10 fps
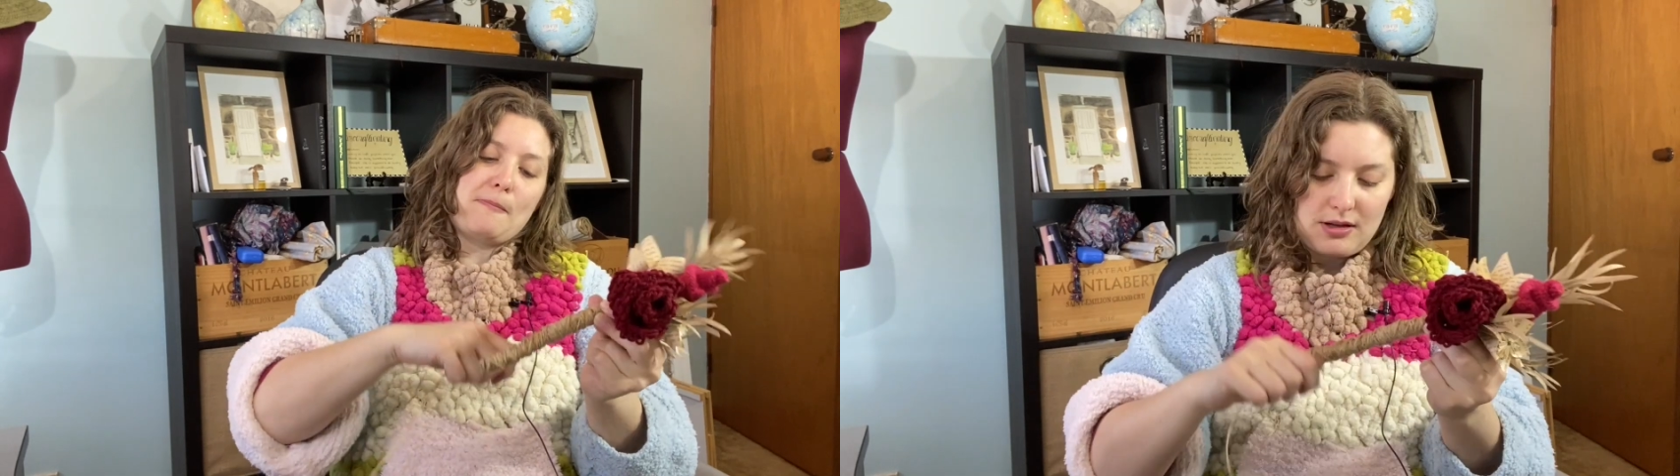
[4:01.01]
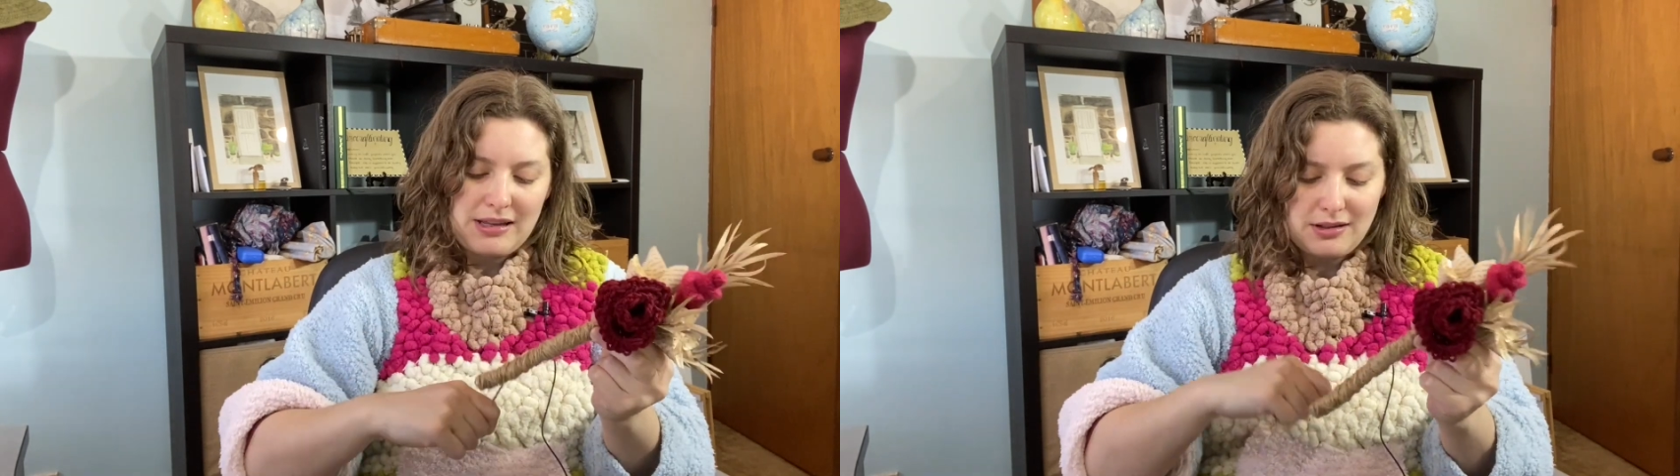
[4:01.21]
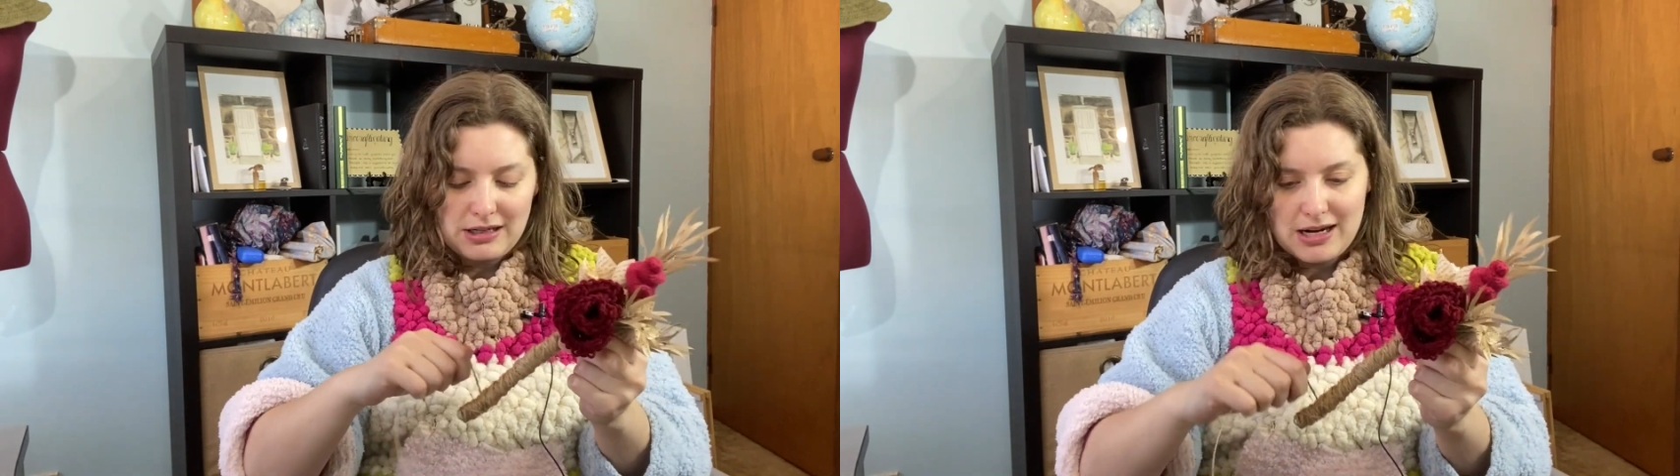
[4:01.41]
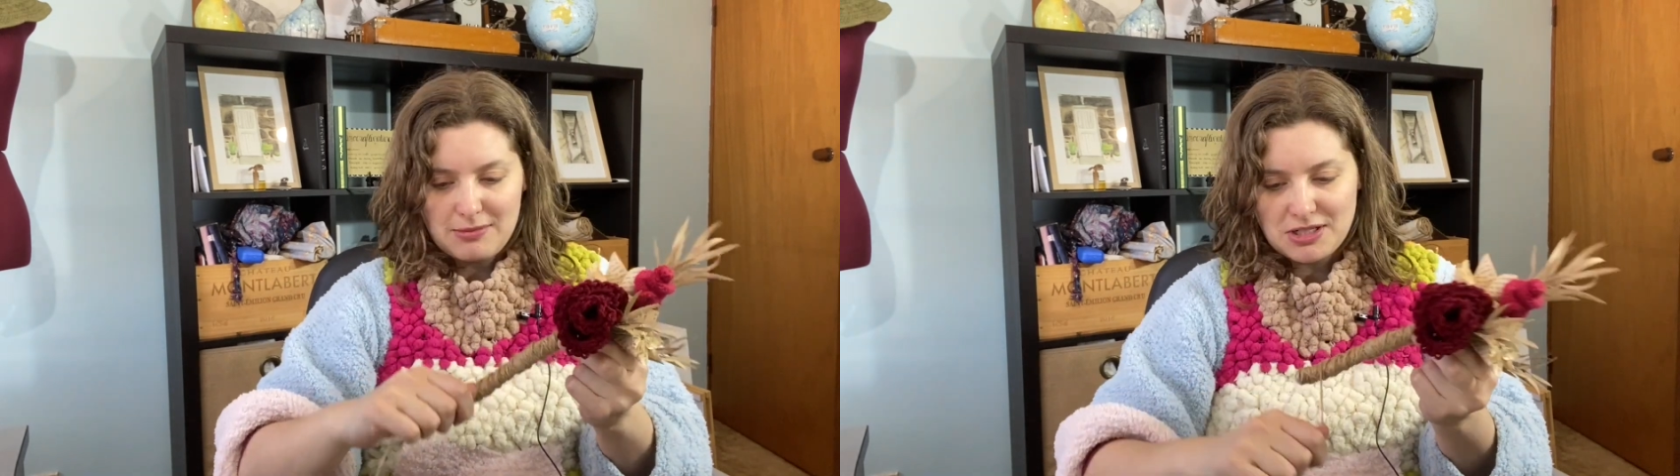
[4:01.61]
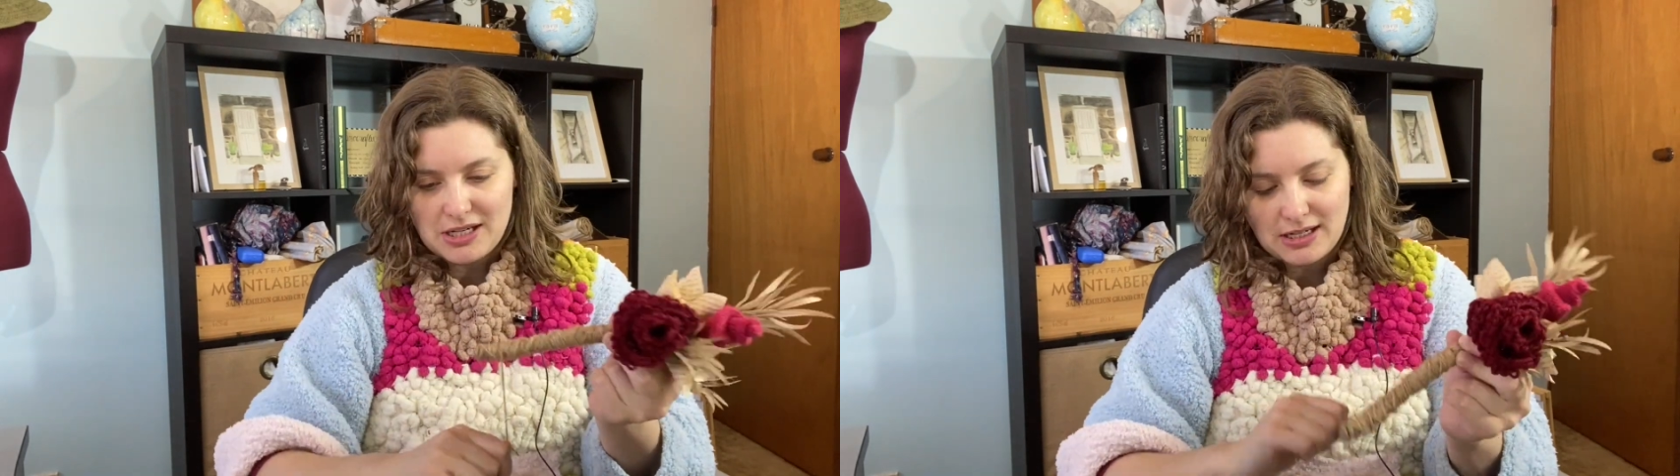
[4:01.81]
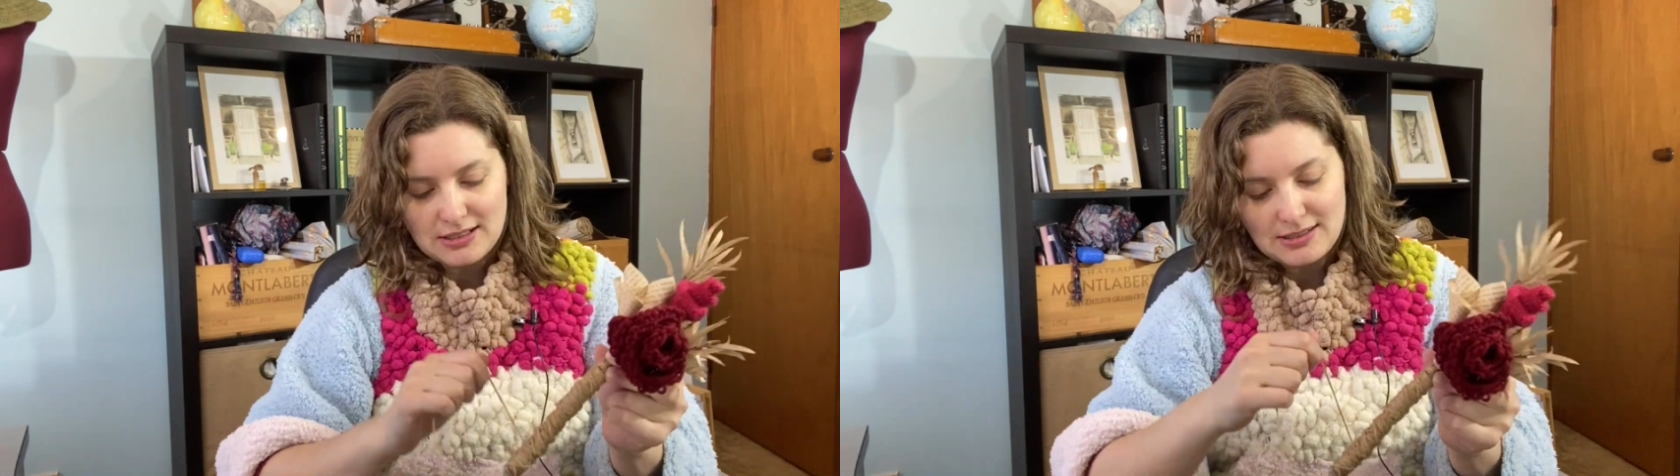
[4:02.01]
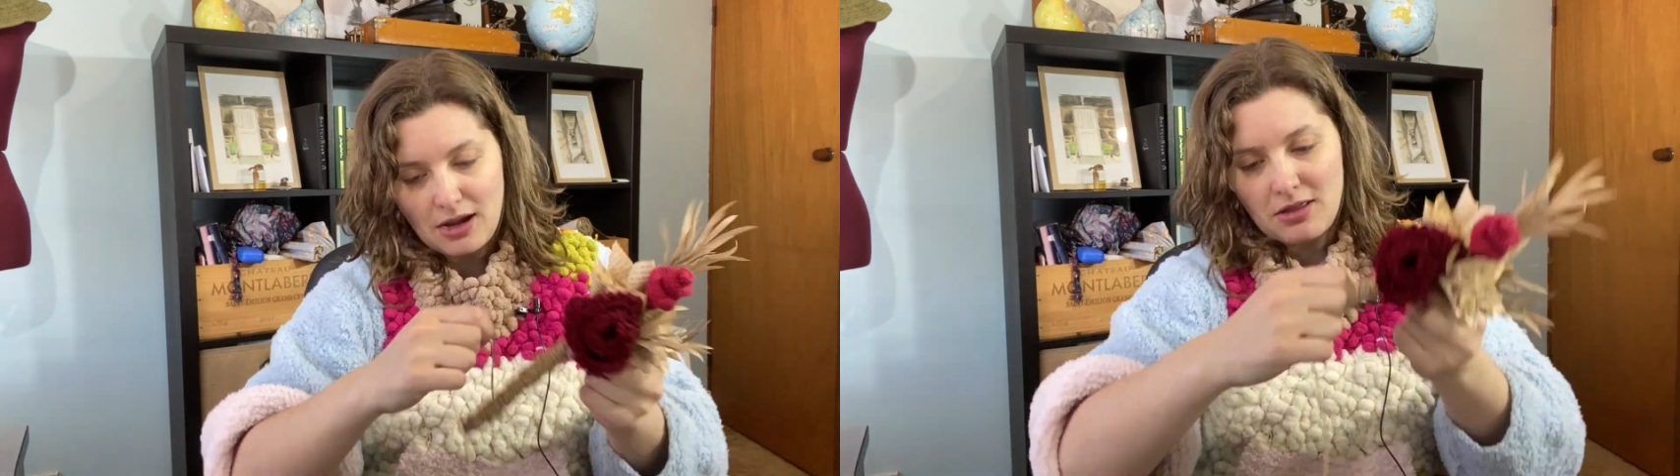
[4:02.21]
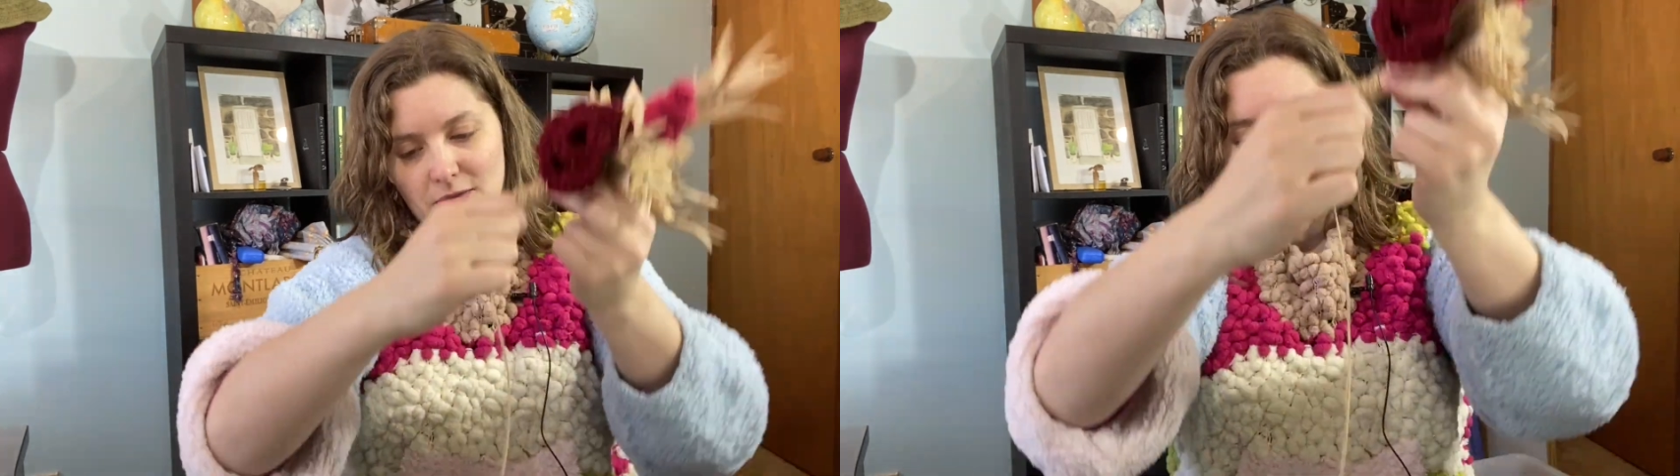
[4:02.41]
I don't know how much I can
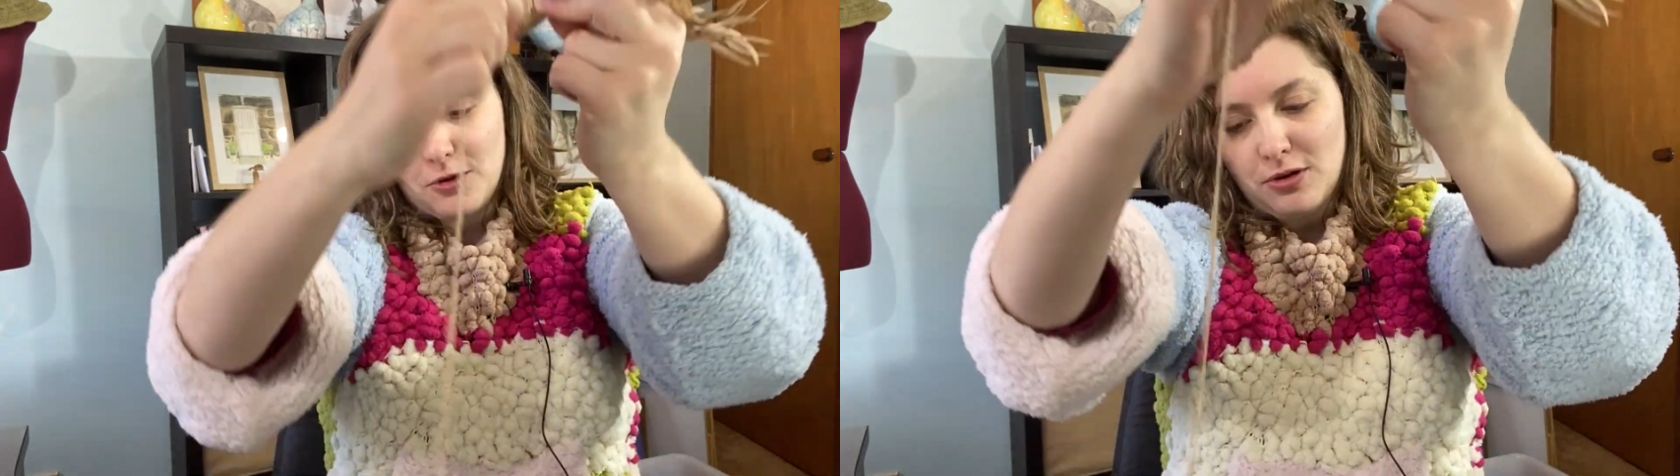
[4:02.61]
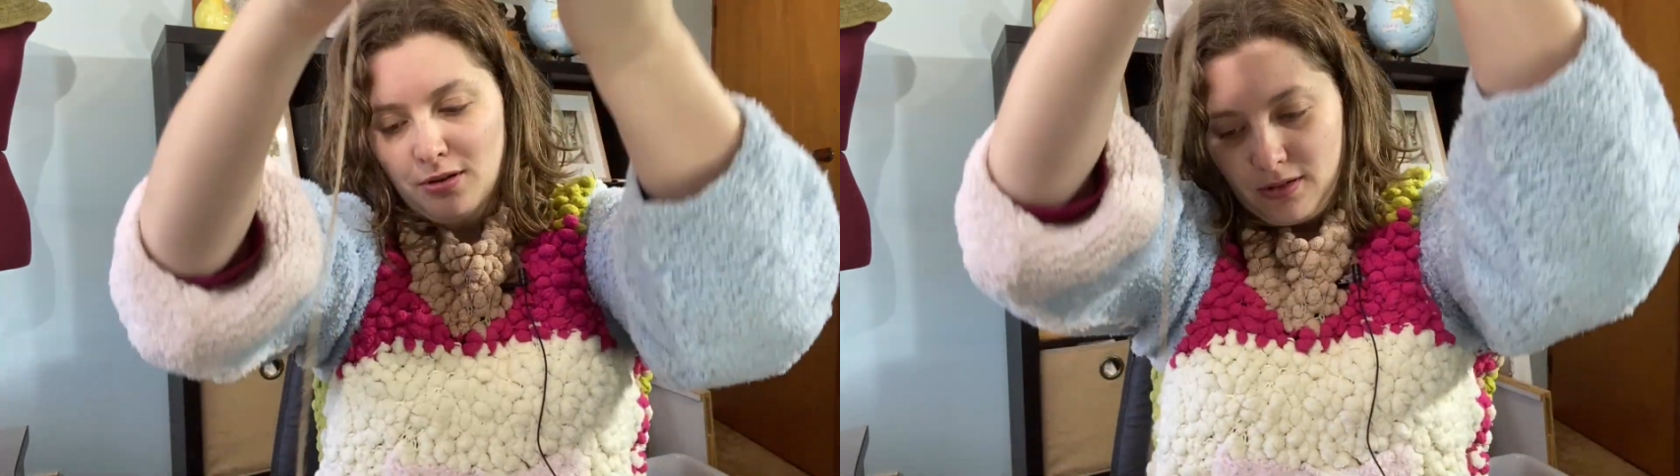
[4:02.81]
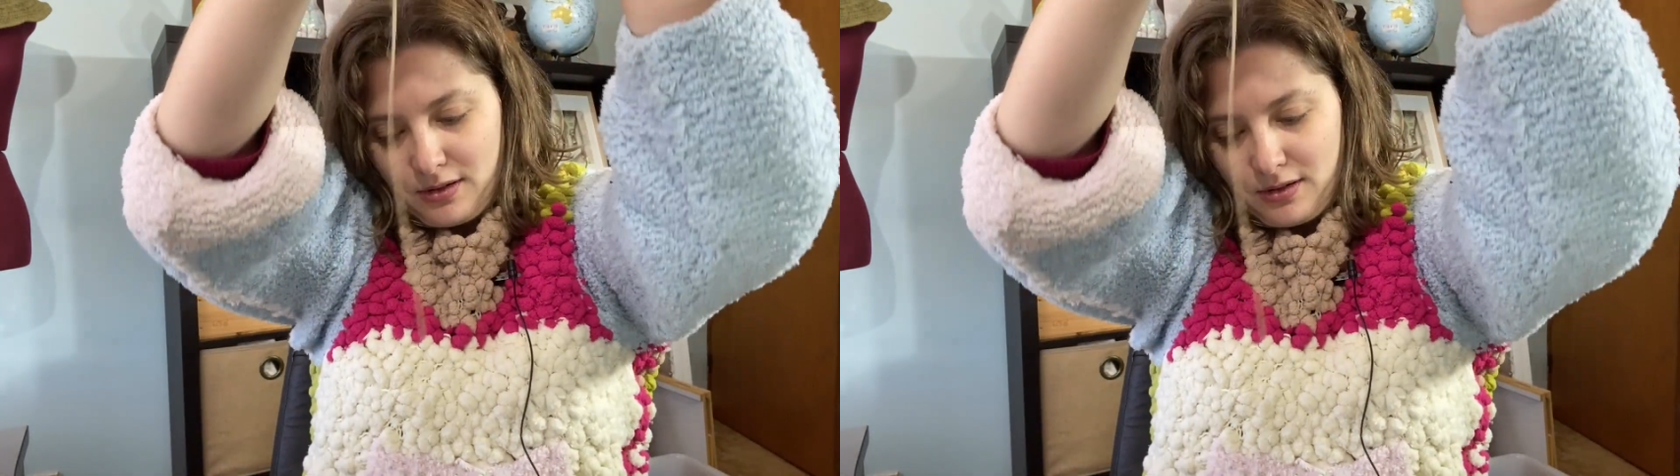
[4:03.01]
sell them for.